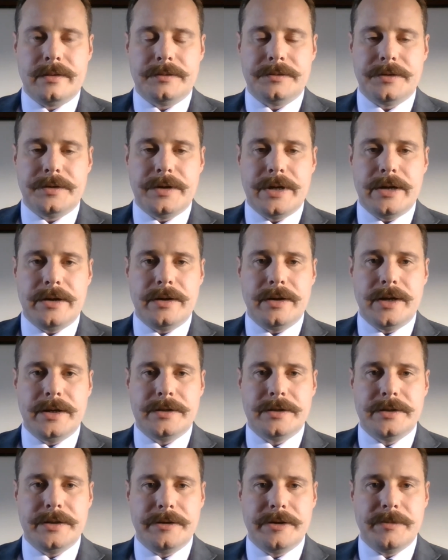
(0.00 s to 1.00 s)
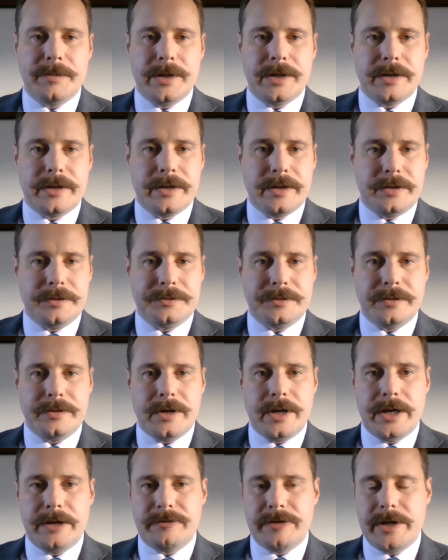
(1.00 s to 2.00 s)
So now I'd like to tell you about a case that
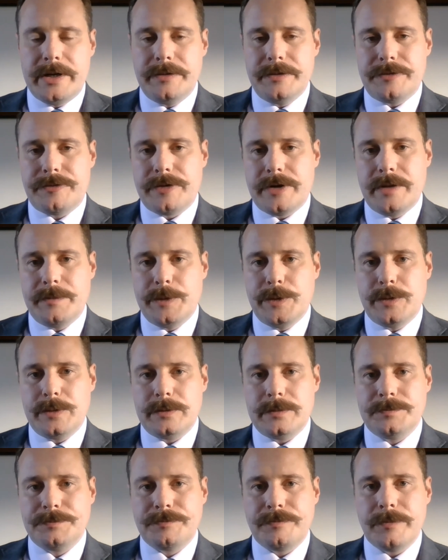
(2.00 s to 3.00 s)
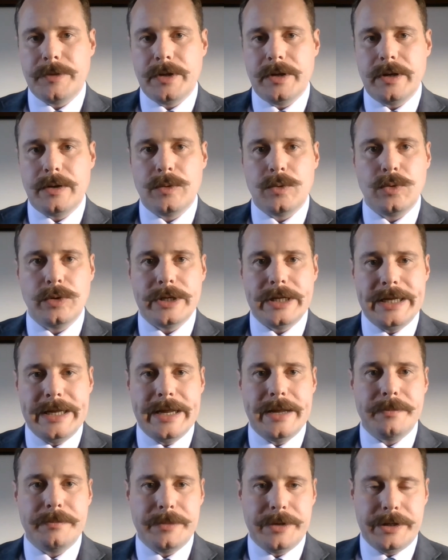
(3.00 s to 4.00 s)
I ran in the tribunal called
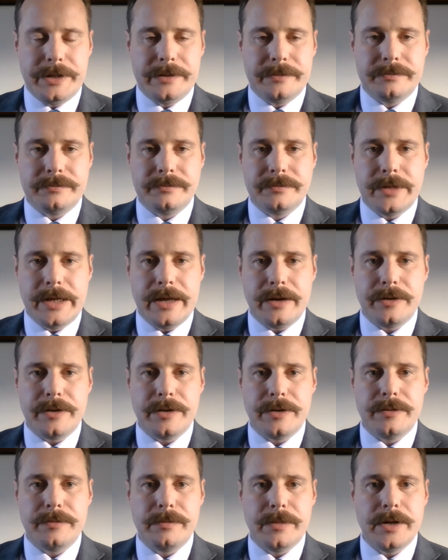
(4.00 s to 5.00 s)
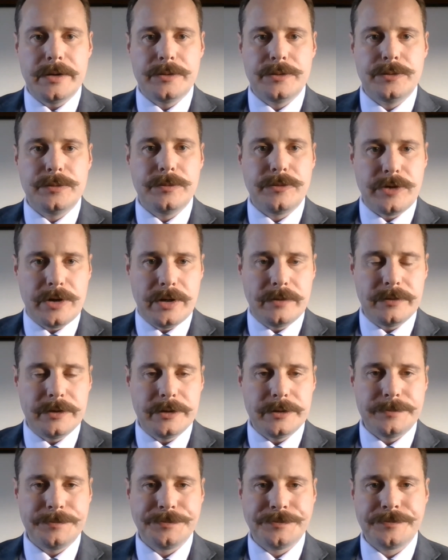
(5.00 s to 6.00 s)
EMB, Echo Michael
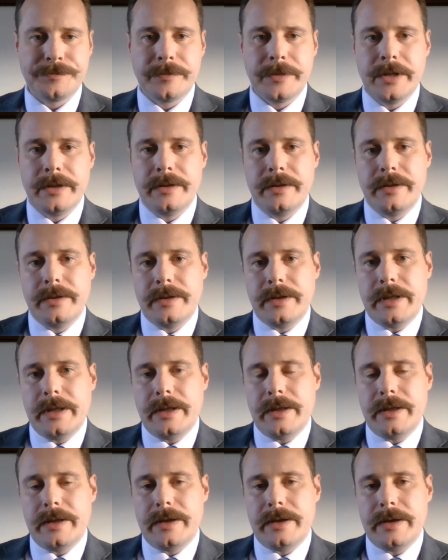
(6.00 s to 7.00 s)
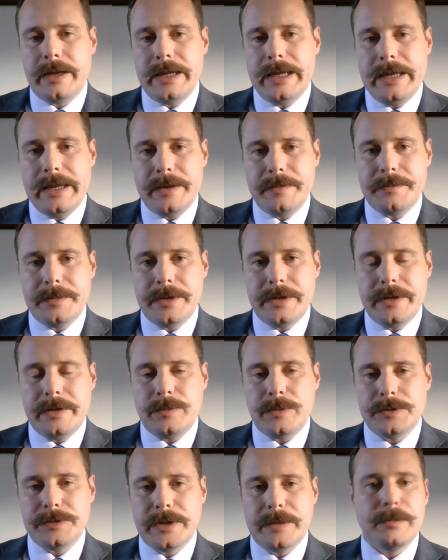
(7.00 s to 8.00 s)
Bravo uh, EMB
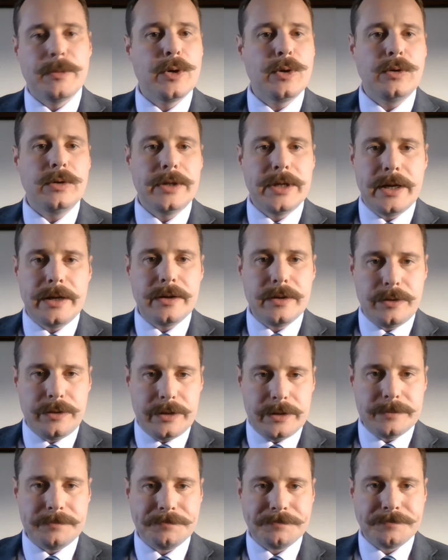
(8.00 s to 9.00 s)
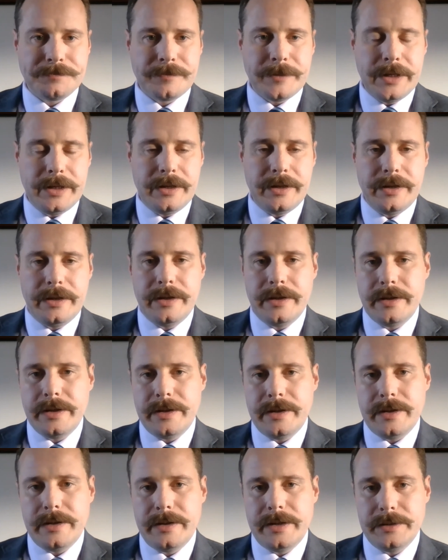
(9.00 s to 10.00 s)
was a model gun owner. He,
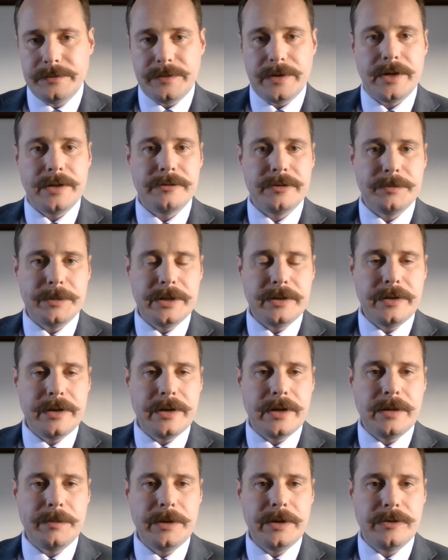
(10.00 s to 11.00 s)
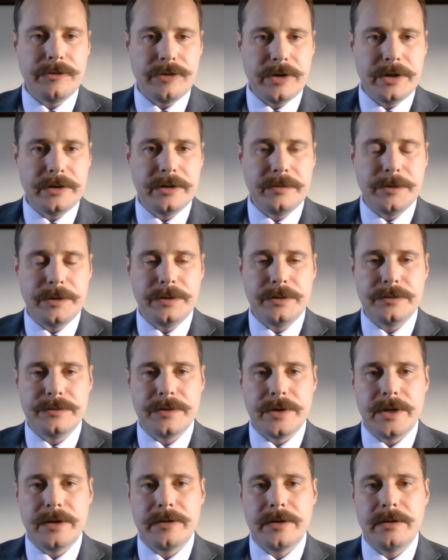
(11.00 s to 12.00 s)
uh, his father had been in the army and trained him to use
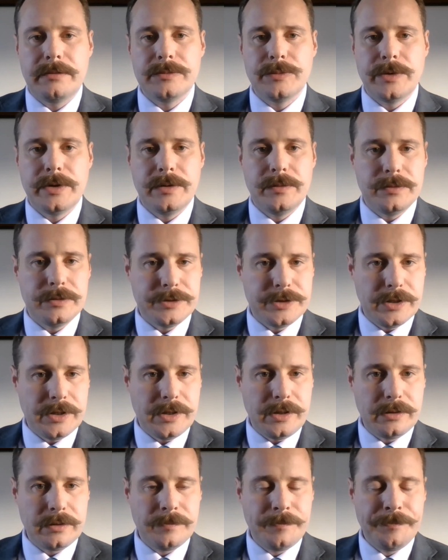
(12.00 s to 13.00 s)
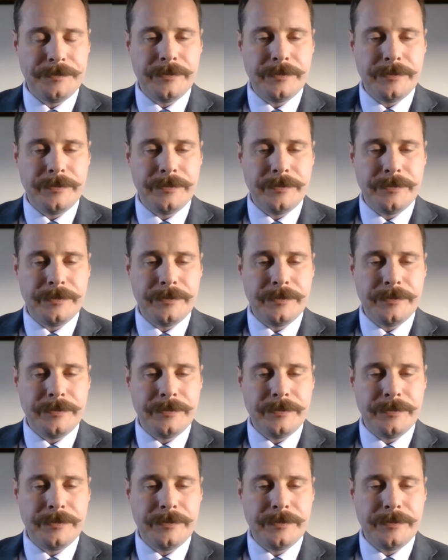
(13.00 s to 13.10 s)
firearms when he was a child.